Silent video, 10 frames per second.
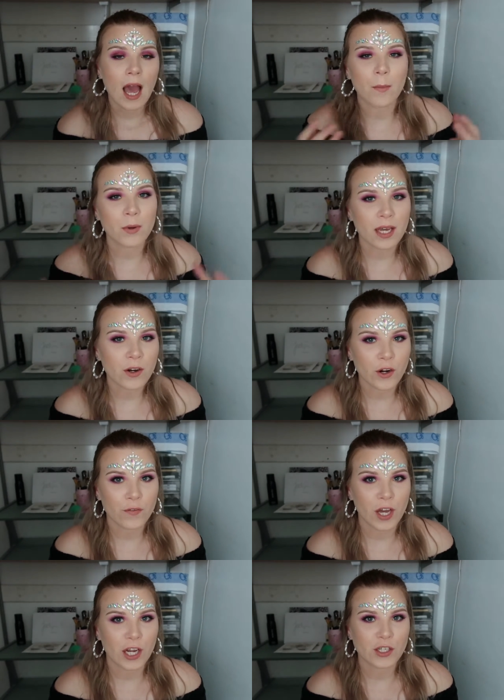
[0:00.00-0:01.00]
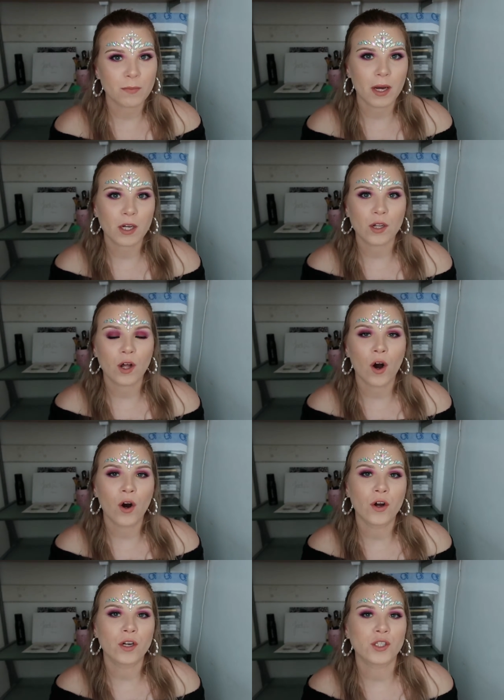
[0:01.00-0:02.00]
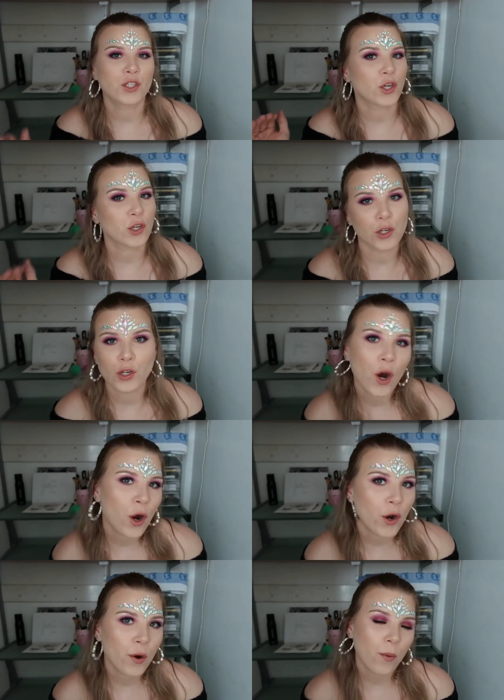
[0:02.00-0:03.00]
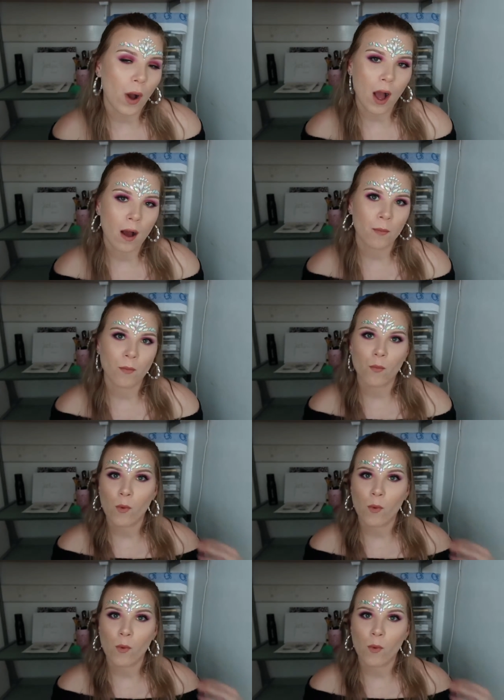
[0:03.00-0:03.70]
yeah, put that notification bell on so you know um,